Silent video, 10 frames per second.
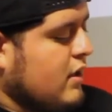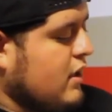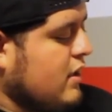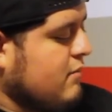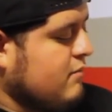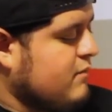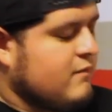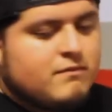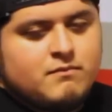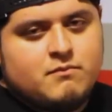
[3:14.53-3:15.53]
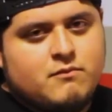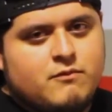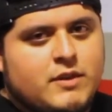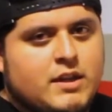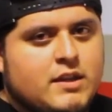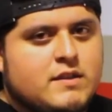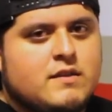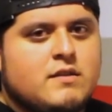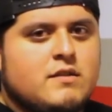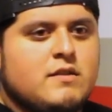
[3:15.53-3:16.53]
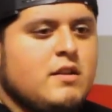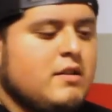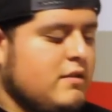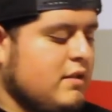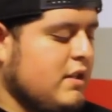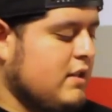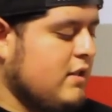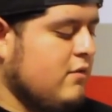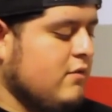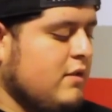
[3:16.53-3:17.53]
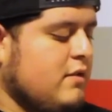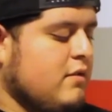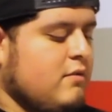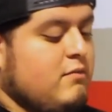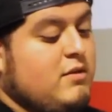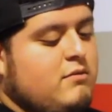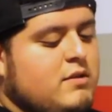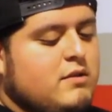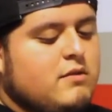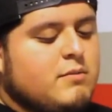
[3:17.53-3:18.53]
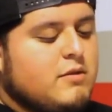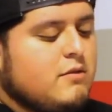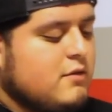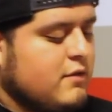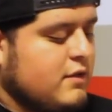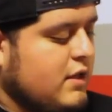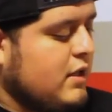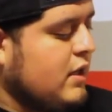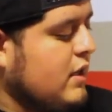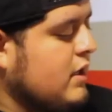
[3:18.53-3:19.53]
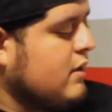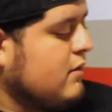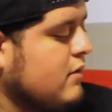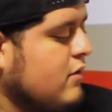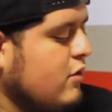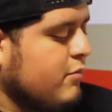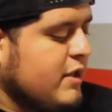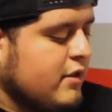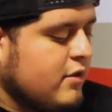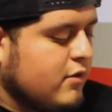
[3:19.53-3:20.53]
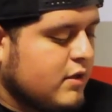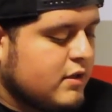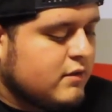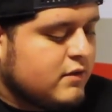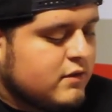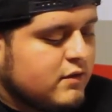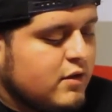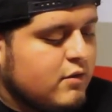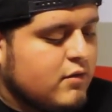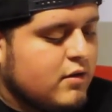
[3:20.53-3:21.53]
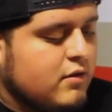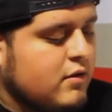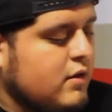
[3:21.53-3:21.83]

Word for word: Um, Phoenix Saga, not that old, or well, it's a little bit older than that. Old Man Logan, newer.